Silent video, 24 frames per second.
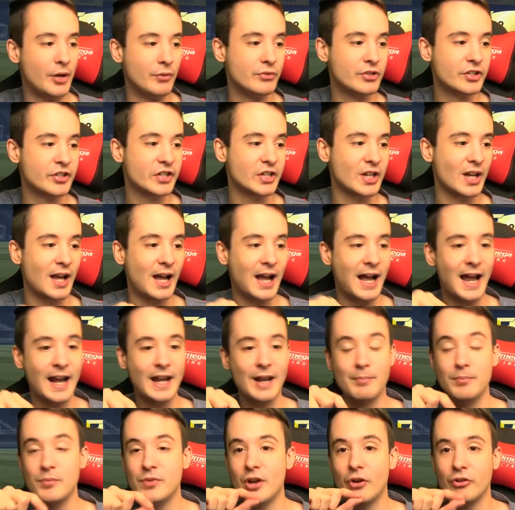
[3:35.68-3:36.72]
posts,
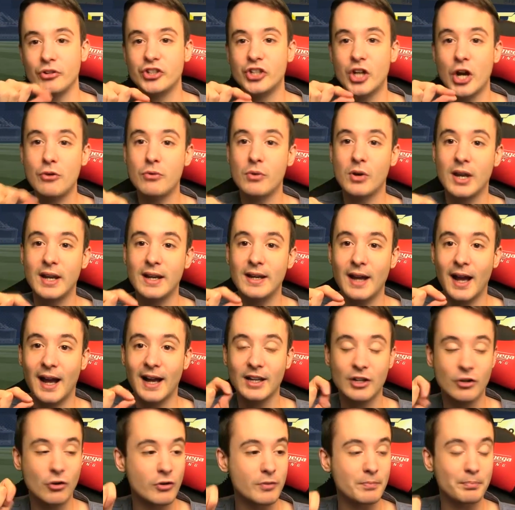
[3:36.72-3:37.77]
and I'm not joking.
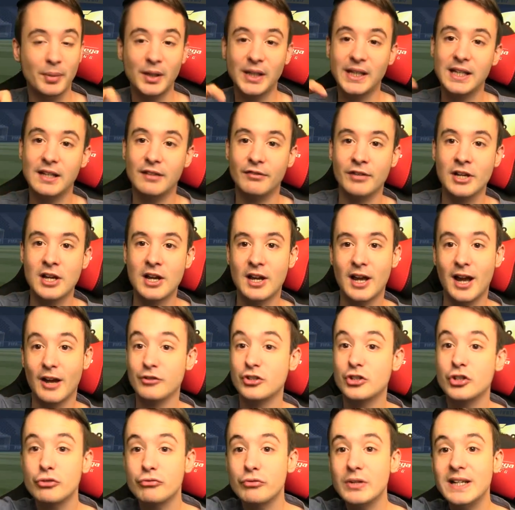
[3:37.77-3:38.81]
I couldn't believe. I
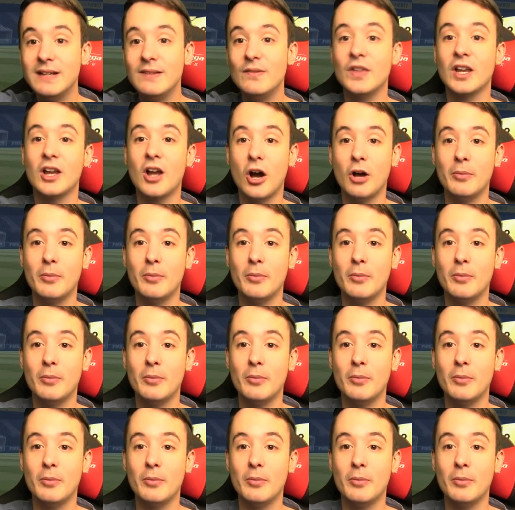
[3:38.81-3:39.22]
was just reading the